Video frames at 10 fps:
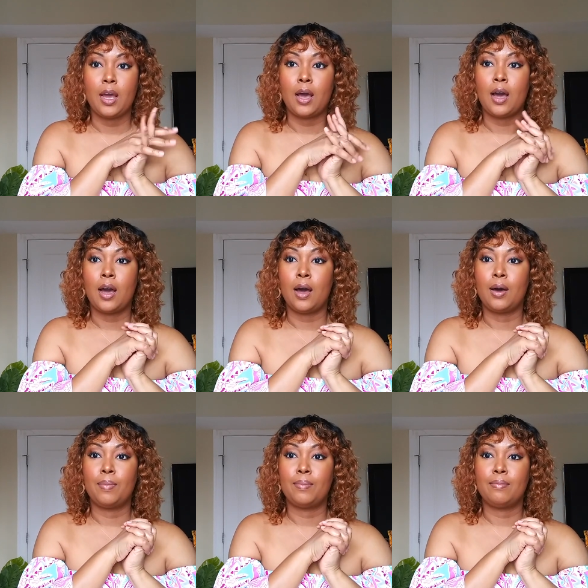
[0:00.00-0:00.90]

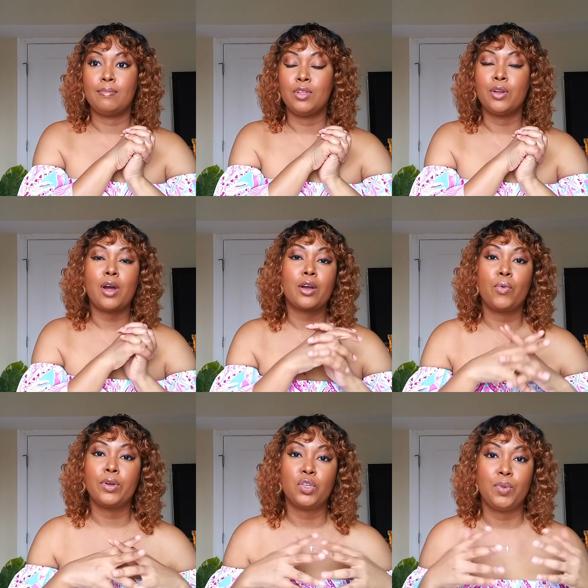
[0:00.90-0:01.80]
you're not
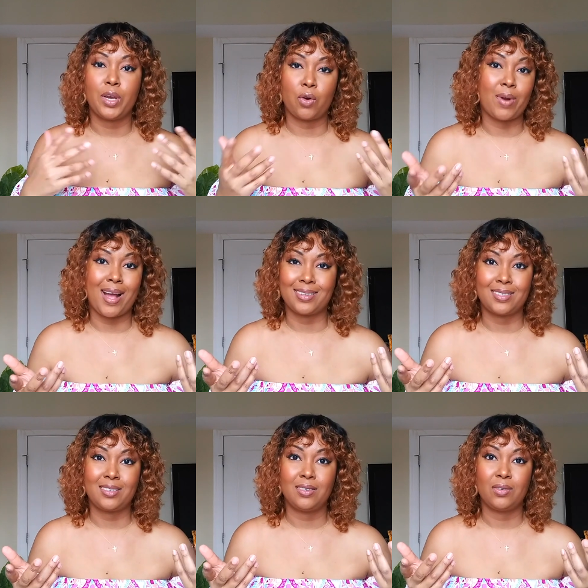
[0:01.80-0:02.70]
going to be
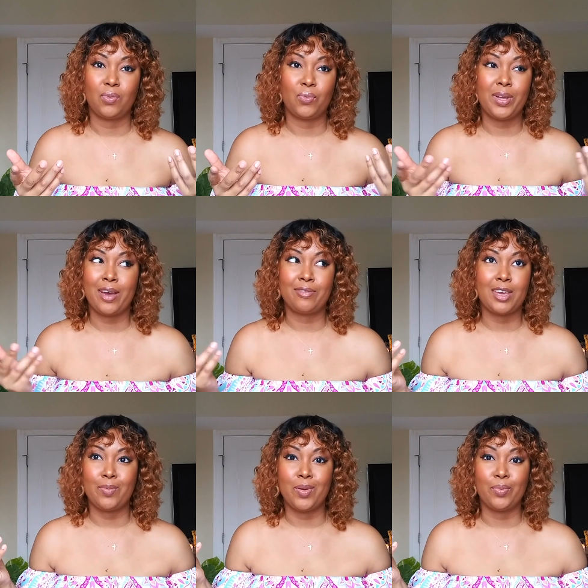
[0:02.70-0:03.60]
harassed. we have
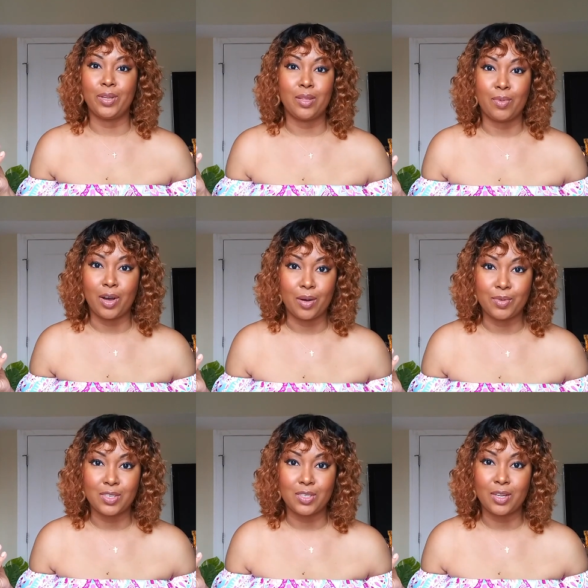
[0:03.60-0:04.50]
gay people in the
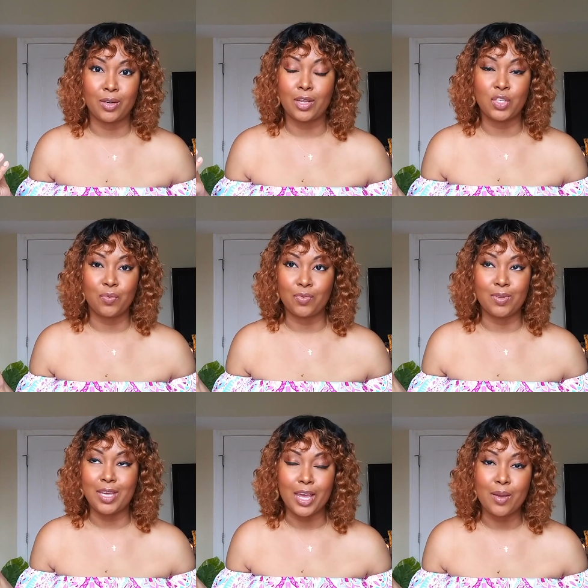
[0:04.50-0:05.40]
Bahamas. There are lots
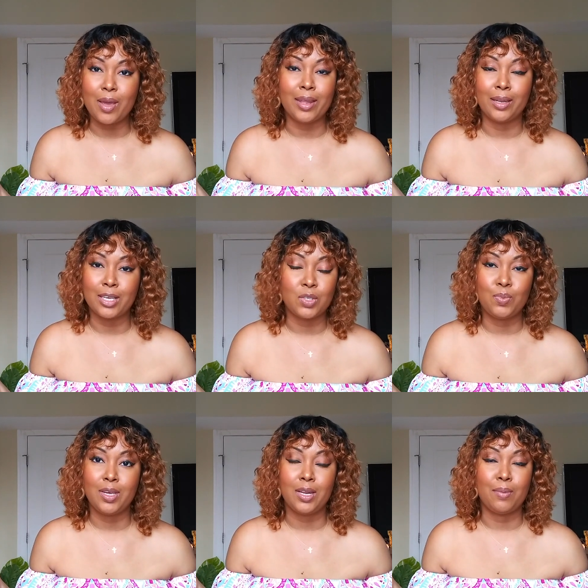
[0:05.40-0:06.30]
of gay and
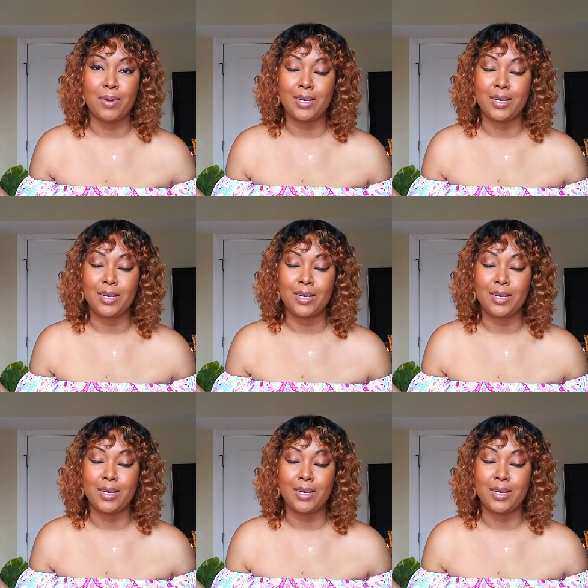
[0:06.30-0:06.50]
lesbian and